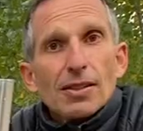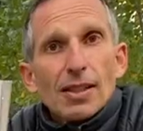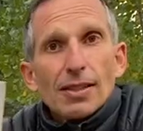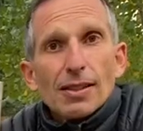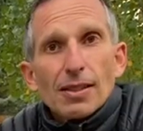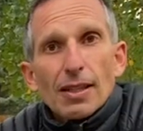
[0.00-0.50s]

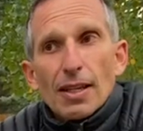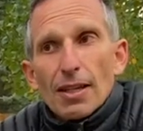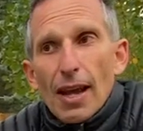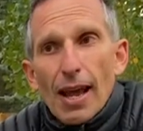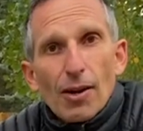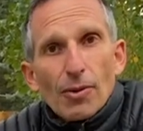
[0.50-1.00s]
This is
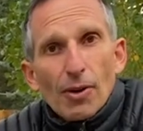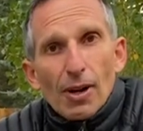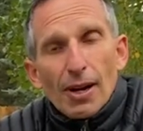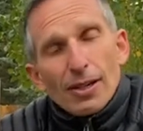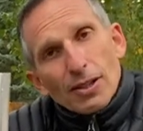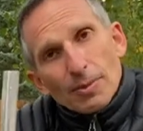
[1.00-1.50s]
the anode
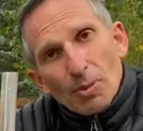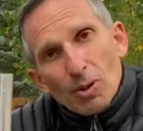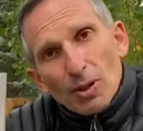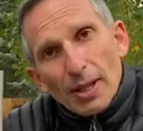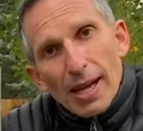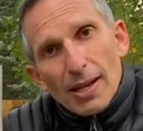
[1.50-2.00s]
rod I just
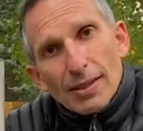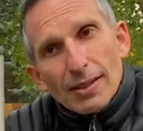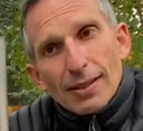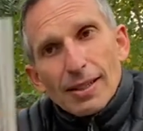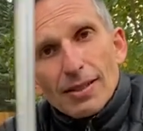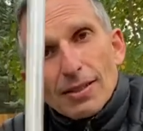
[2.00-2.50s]
pulled out.
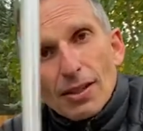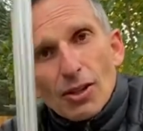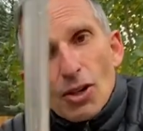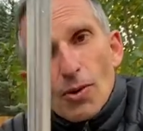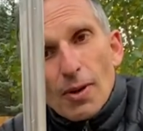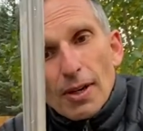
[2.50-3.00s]
This is the
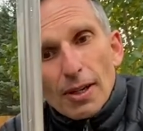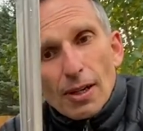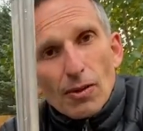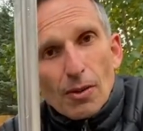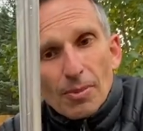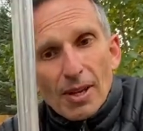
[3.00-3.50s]
new one I'm
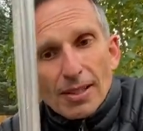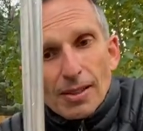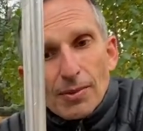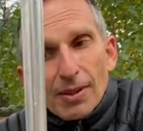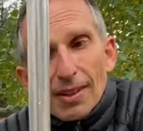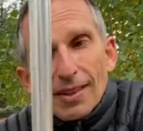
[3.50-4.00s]
going to replace
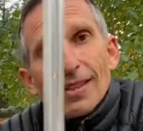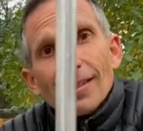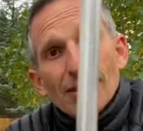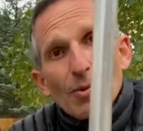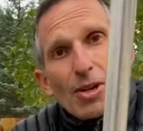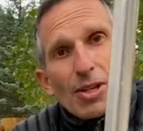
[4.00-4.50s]
it with. This
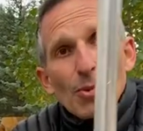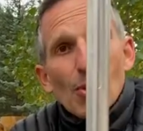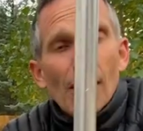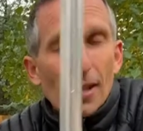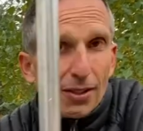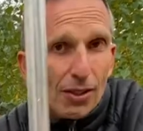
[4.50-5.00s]
is what you
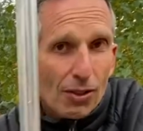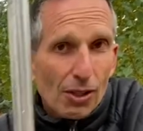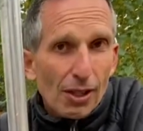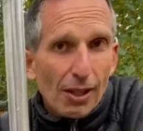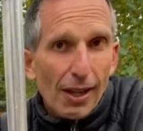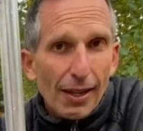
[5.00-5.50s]
want it to
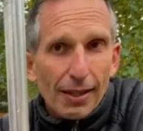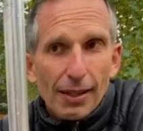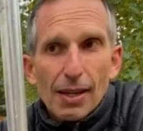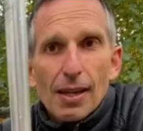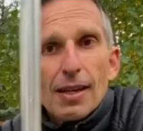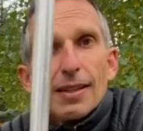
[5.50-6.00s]
look like.
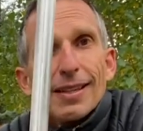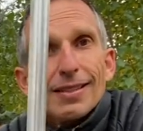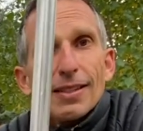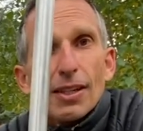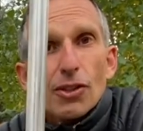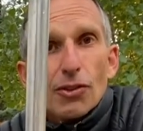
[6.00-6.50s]
This
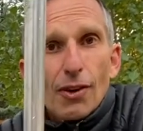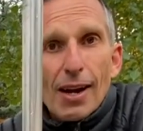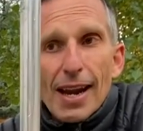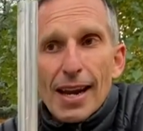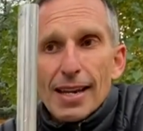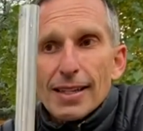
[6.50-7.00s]

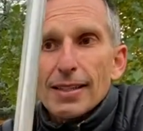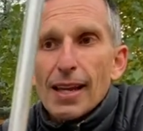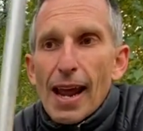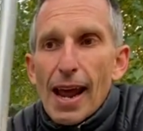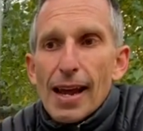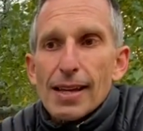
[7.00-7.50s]

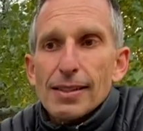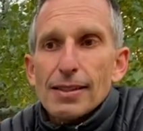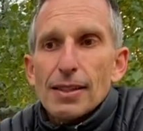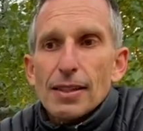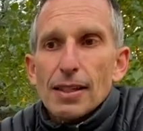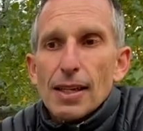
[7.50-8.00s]
degrades
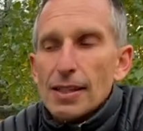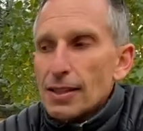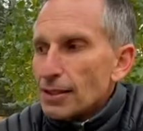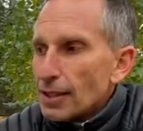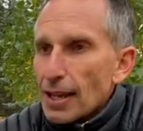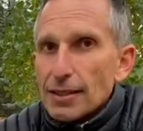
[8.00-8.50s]
as,
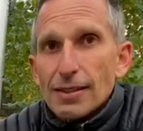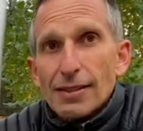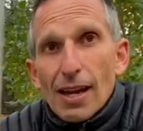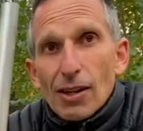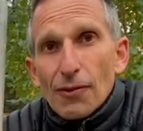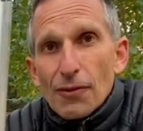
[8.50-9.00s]
as a
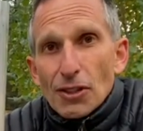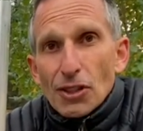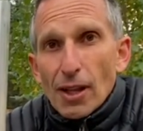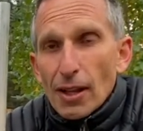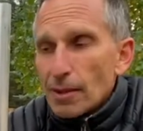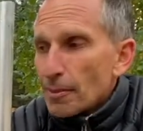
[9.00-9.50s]

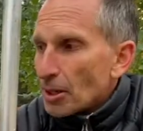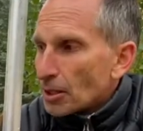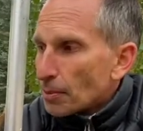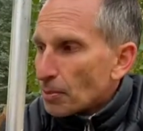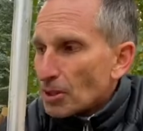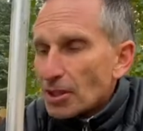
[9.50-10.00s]
sacrificial element
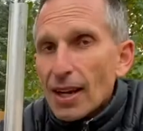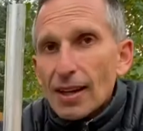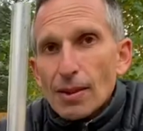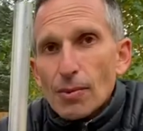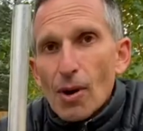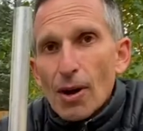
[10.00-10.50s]
to
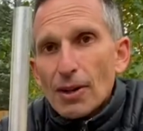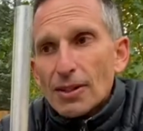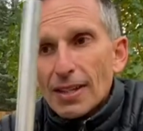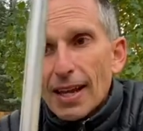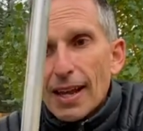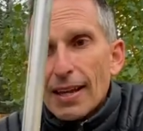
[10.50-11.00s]
protect the water
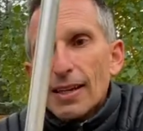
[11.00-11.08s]
tank,